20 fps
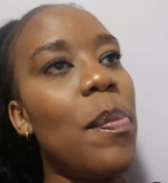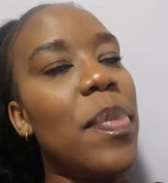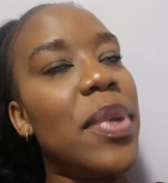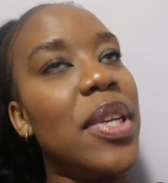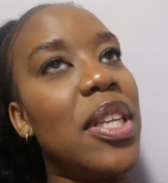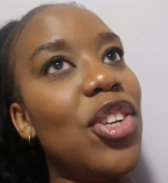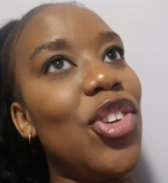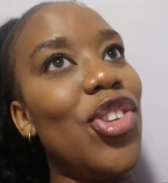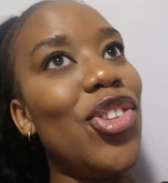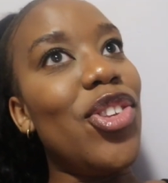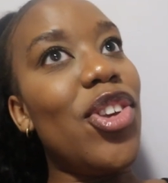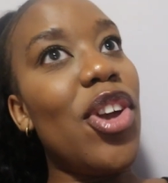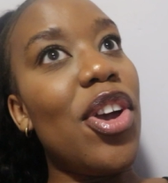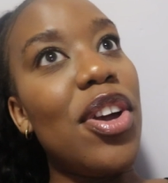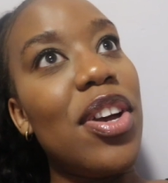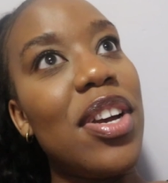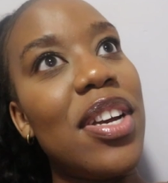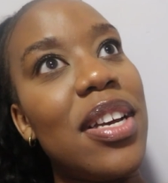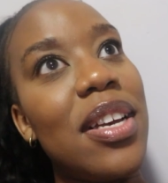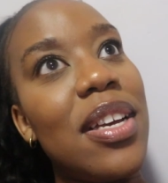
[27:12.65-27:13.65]
but
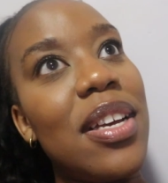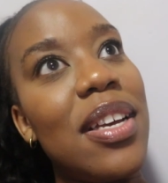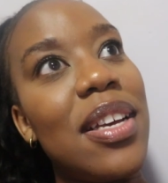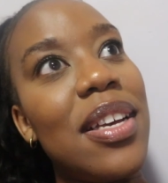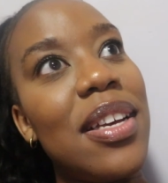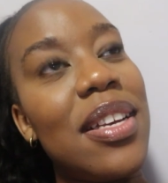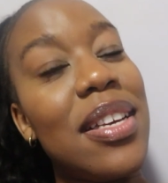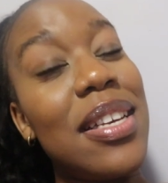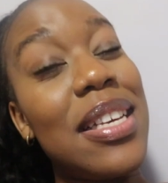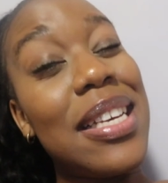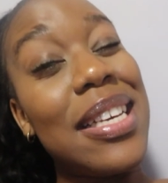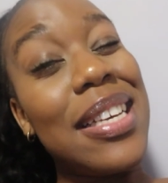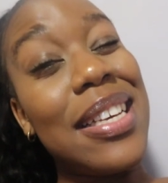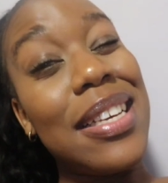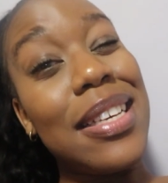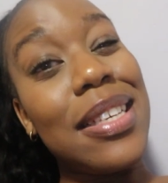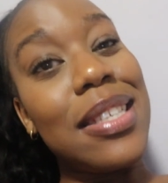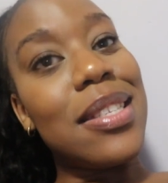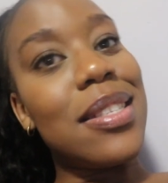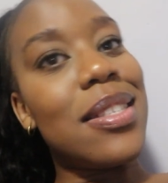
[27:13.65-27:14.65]

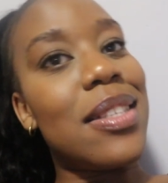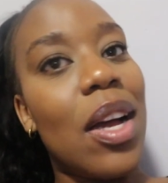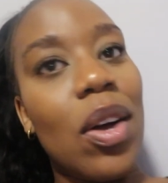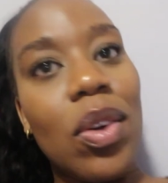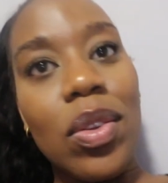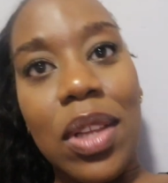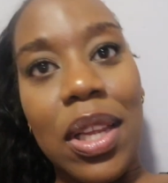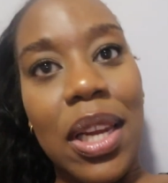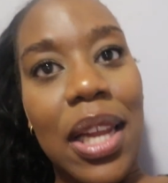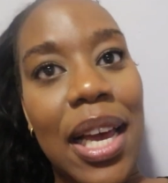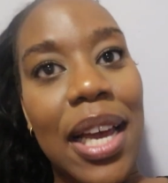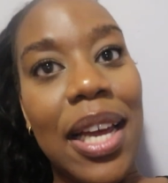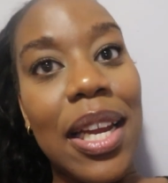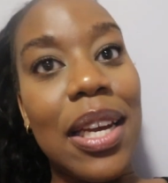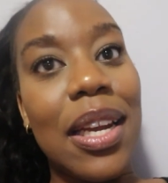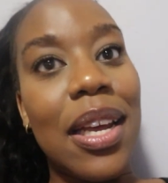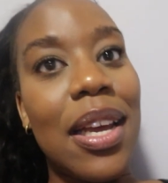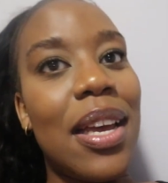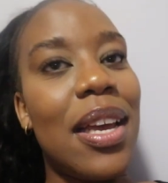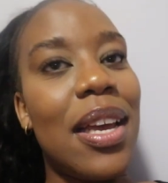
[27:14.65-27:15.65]
years down the line